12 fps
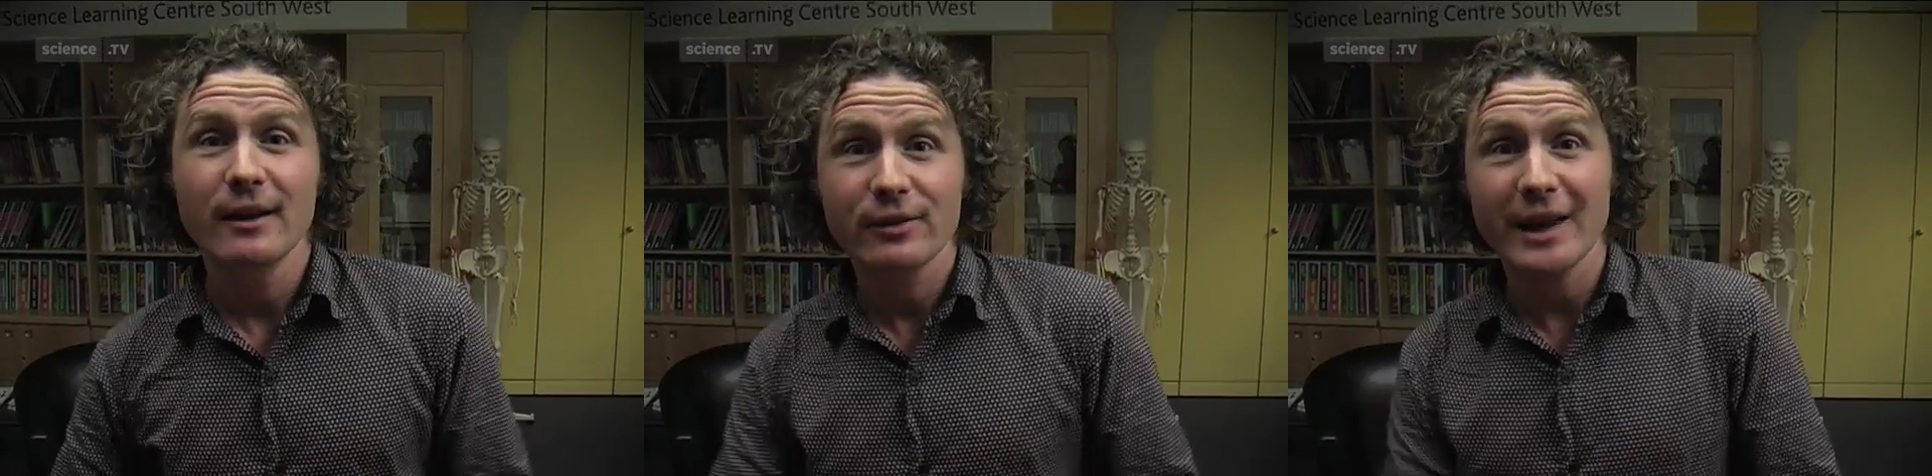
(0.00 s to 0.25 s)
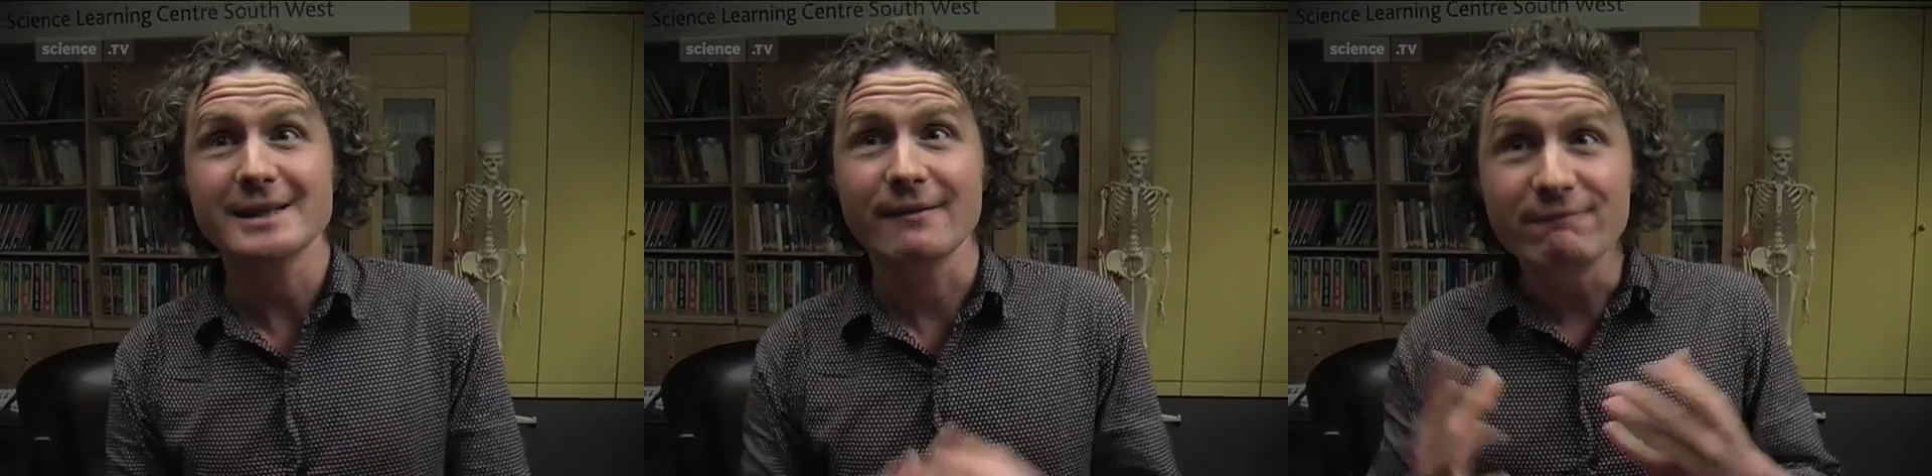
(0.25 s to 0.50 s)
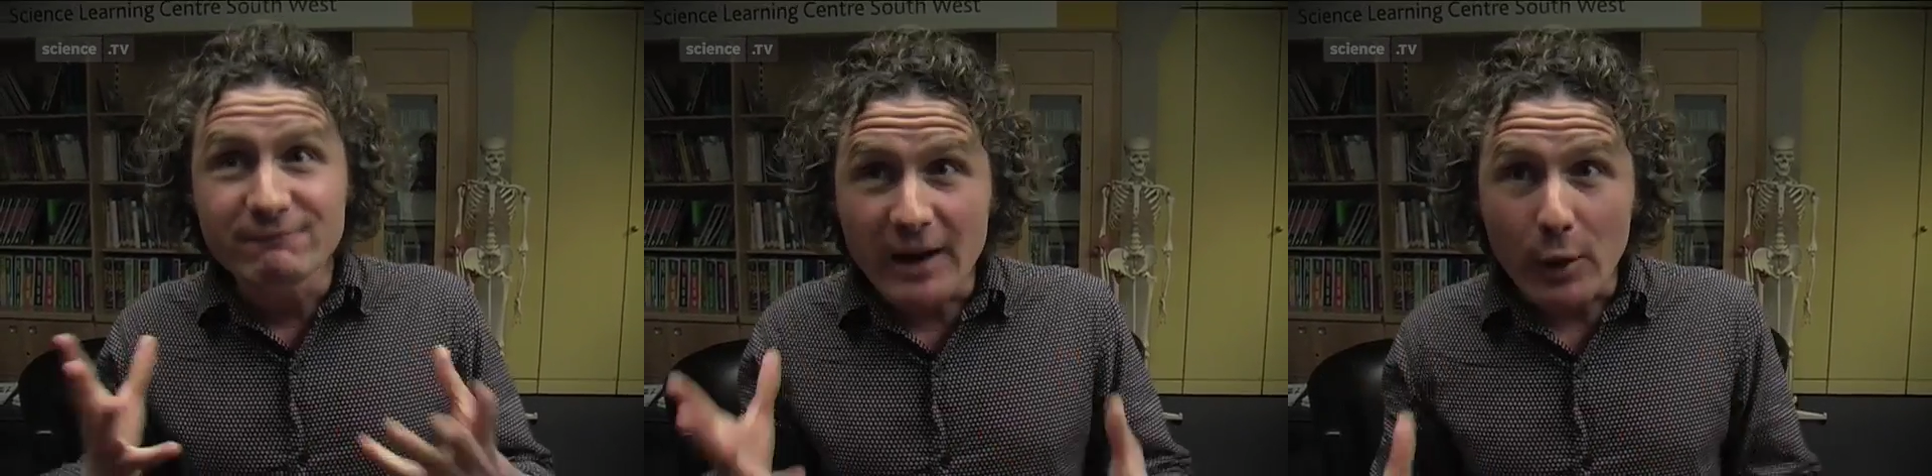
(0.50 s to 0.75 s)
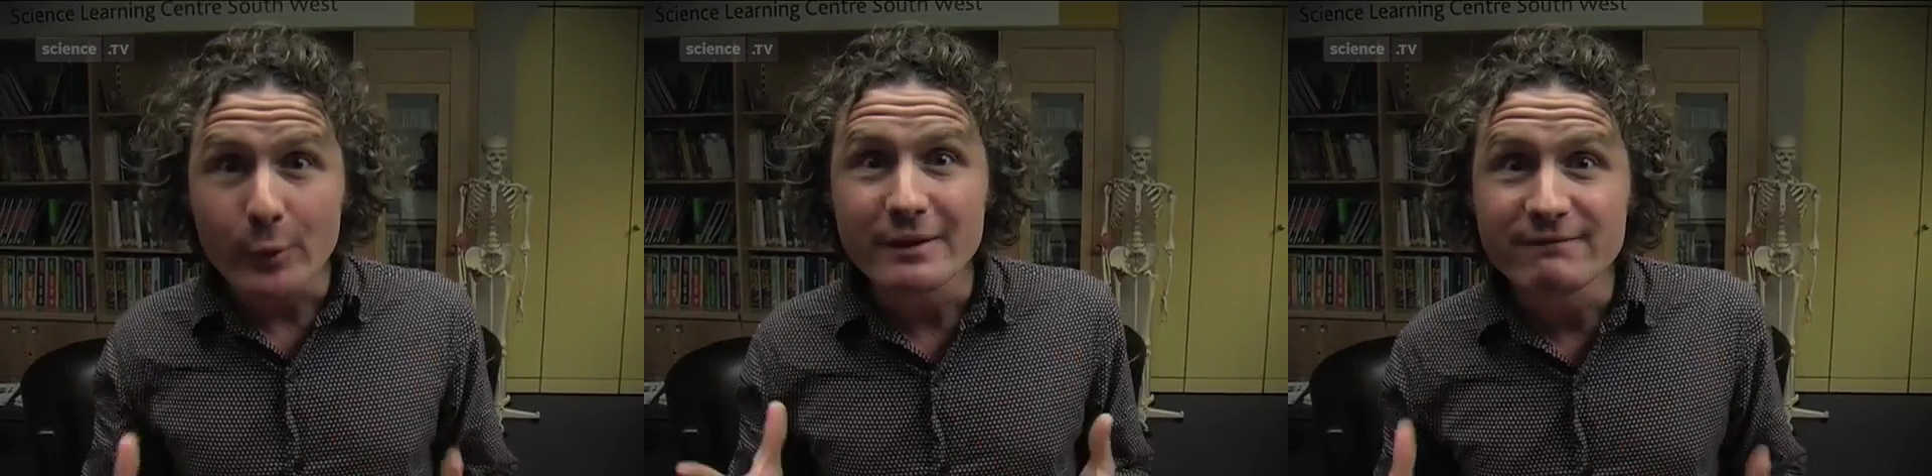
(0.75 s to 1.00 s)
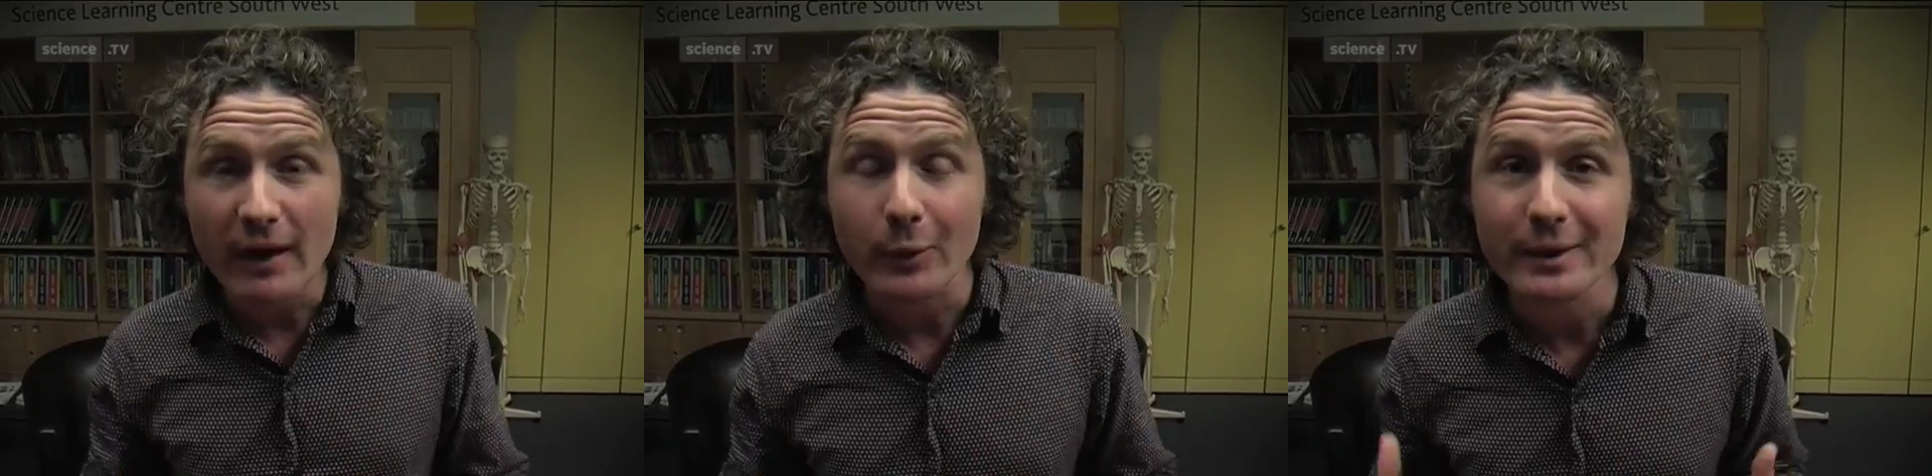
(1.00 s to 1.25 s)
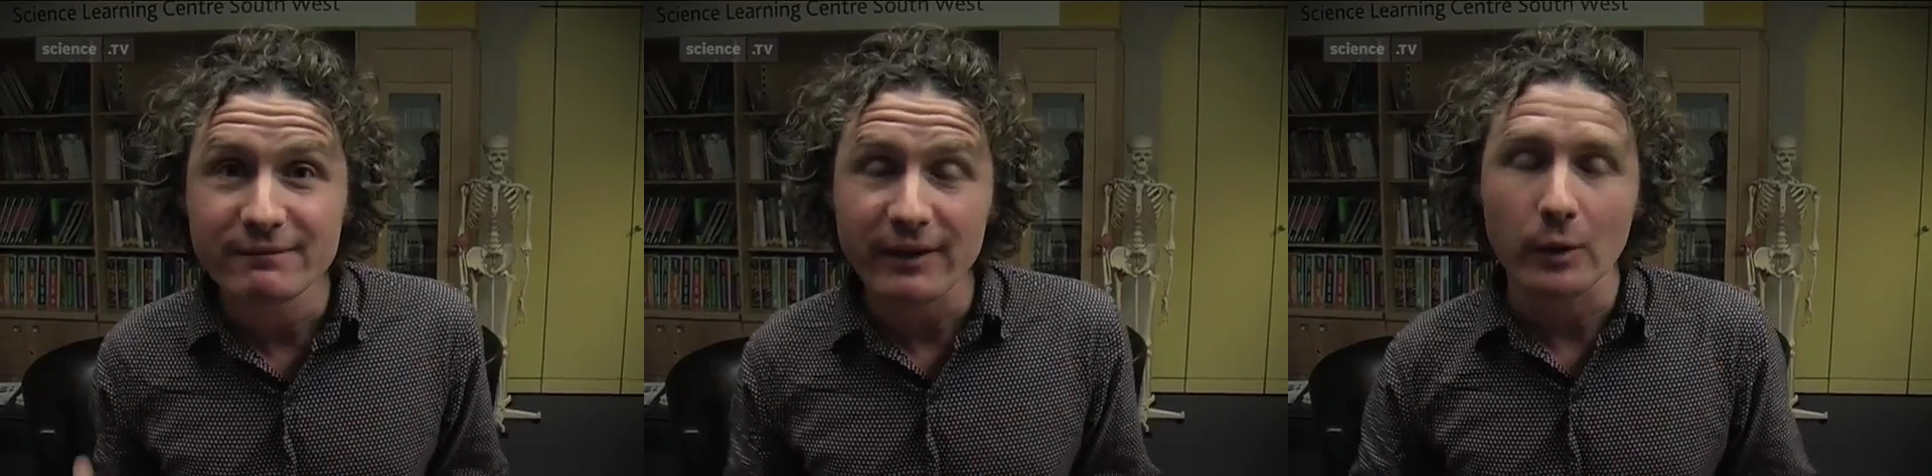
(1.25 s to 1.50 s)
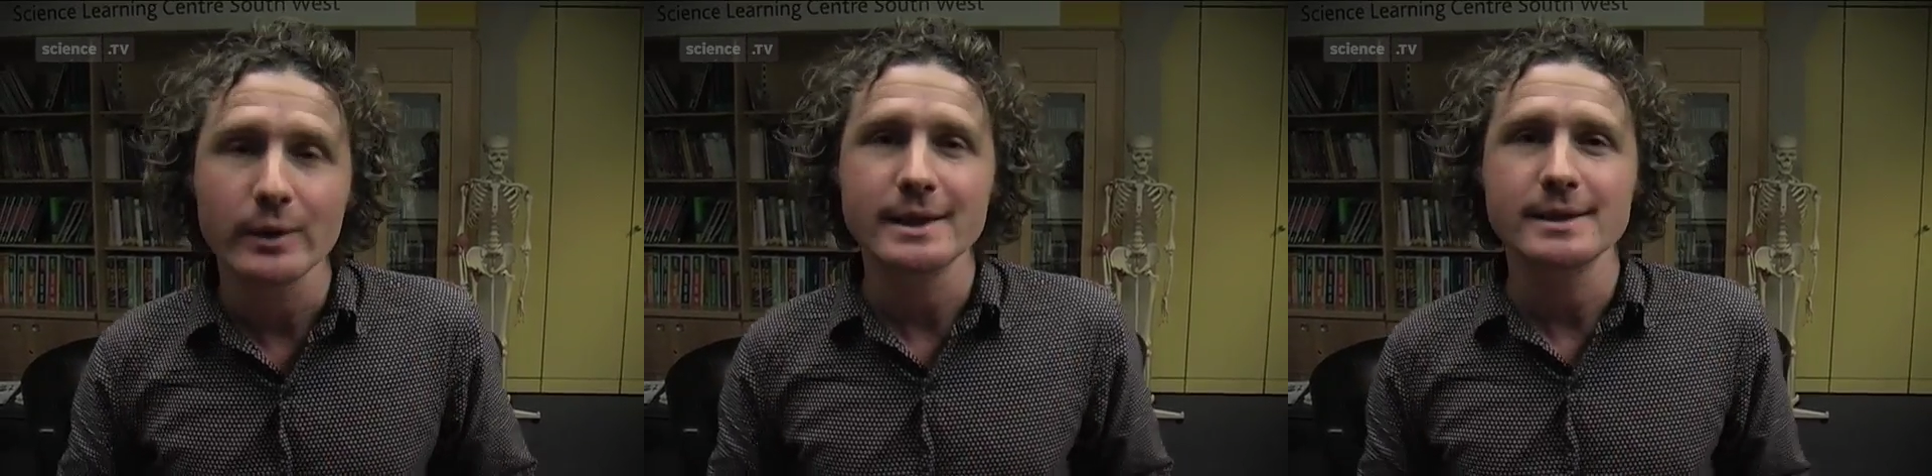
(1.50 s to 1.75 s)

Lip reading: That is a very, very, very